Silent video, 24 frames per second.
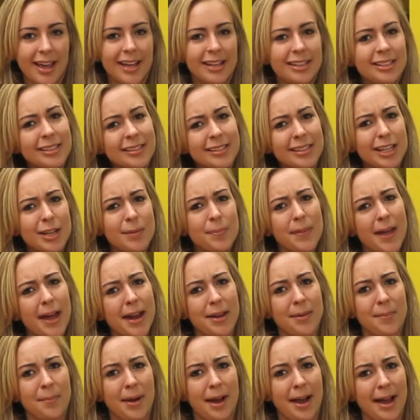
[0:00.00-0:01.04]
And just keep
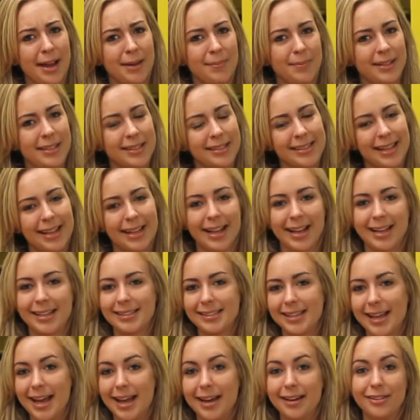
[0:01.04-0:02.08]
that in mind, because like
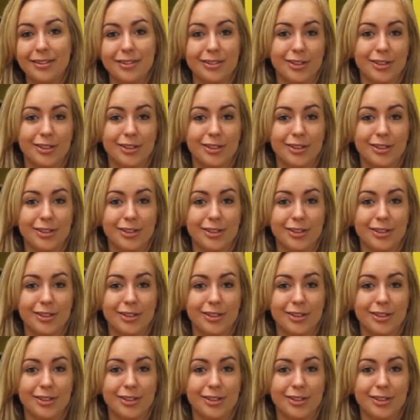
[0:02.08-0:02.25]
I said,